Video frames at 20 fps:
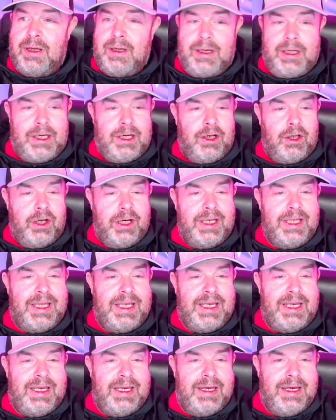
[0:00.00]
And you look at
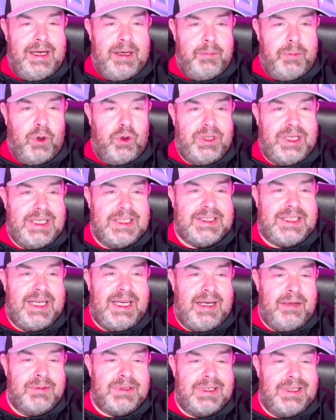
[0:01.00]
the uh, both these
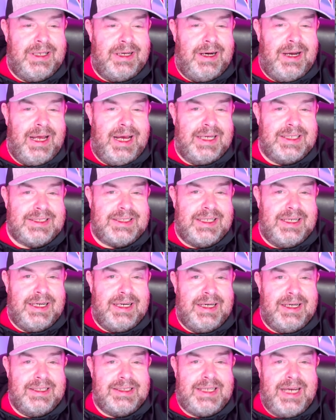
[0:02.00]
teams in their last
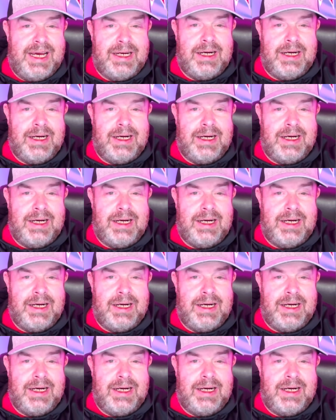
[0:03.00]
uh, 10